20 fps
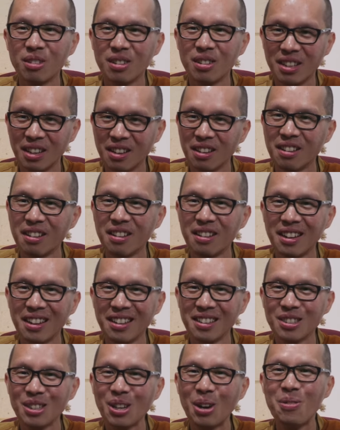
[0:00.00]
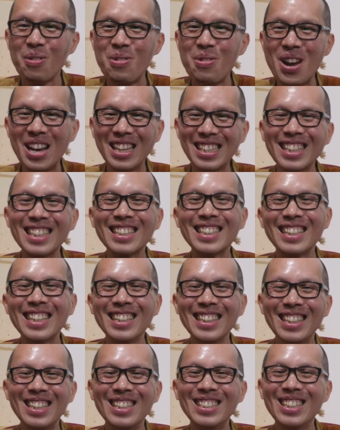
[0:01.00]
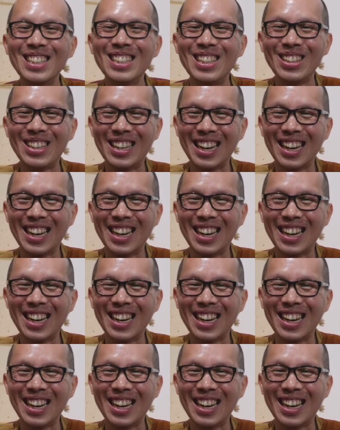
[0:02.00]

Yeah. So we're basically teaching you